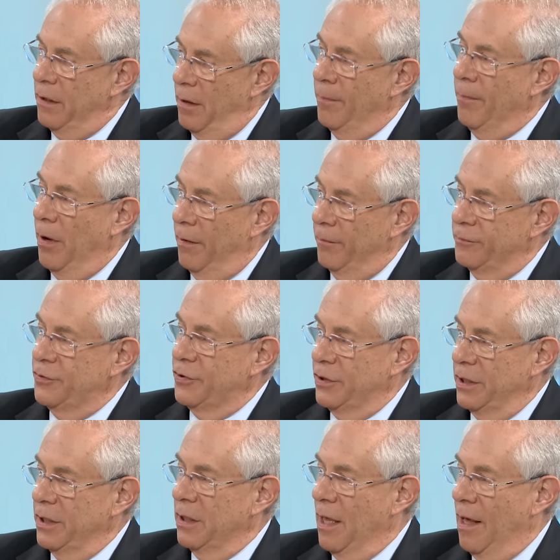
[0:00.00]
above
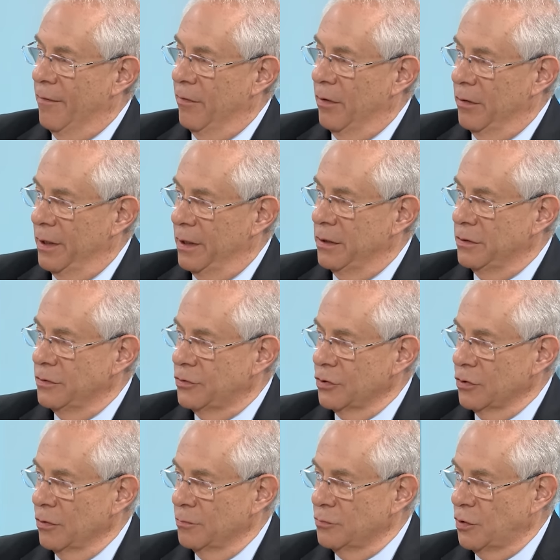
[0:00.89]
sea level in
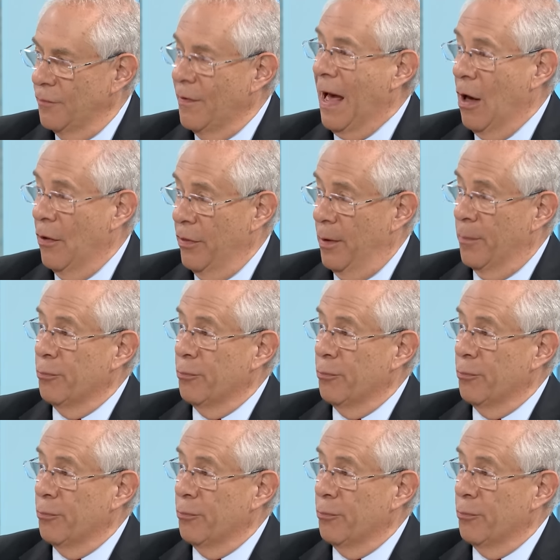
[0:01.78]
terms of how they're